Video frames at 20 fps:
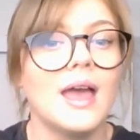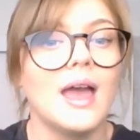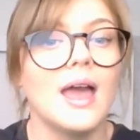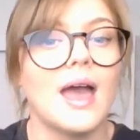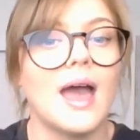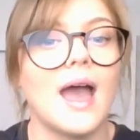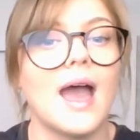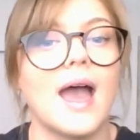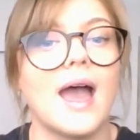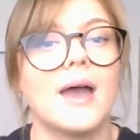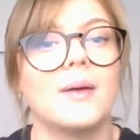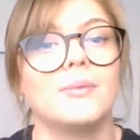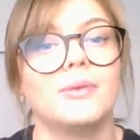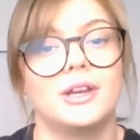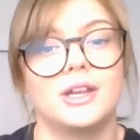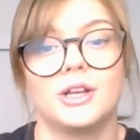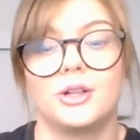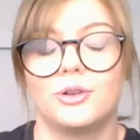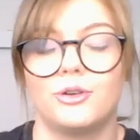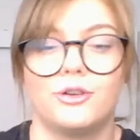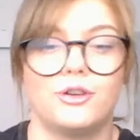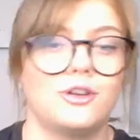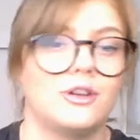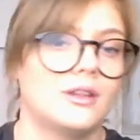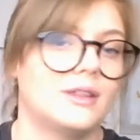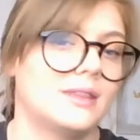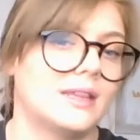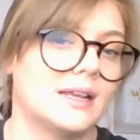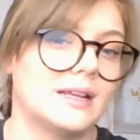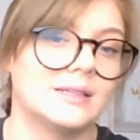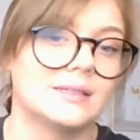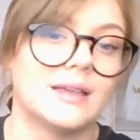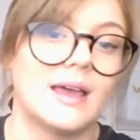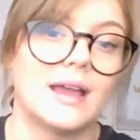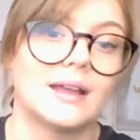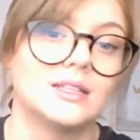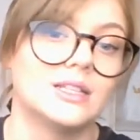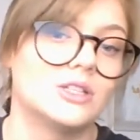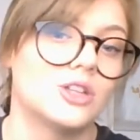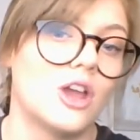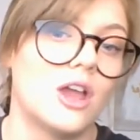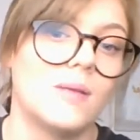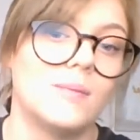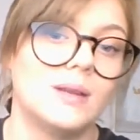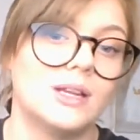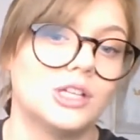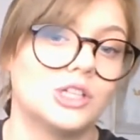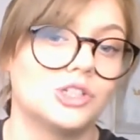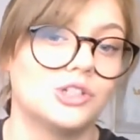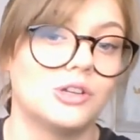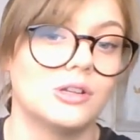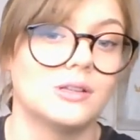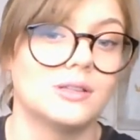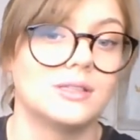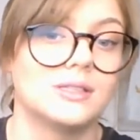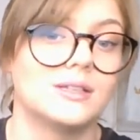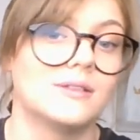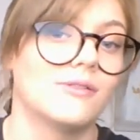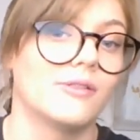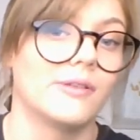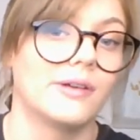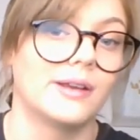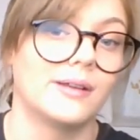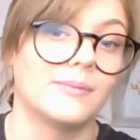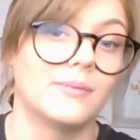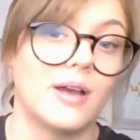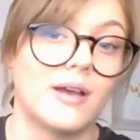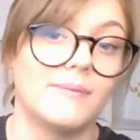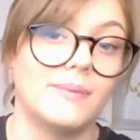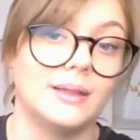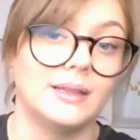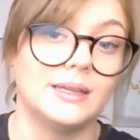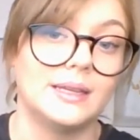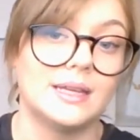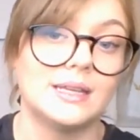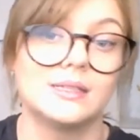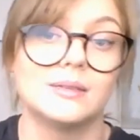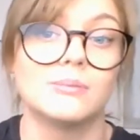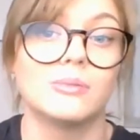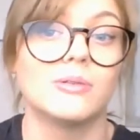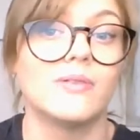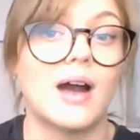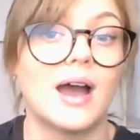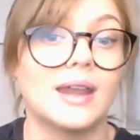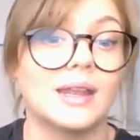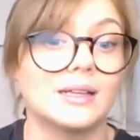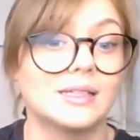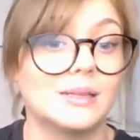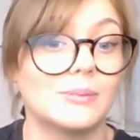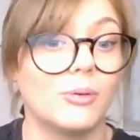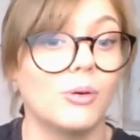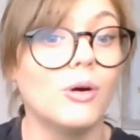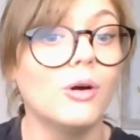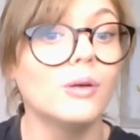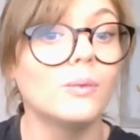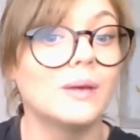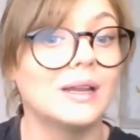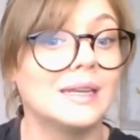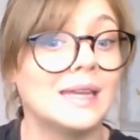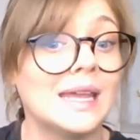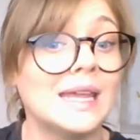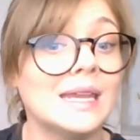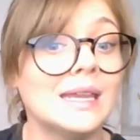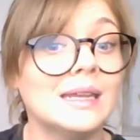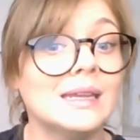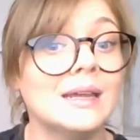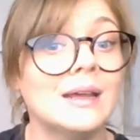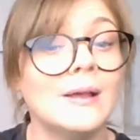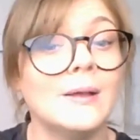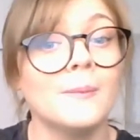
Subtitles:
and would include things like determining students' differing abilities and providing support when needed,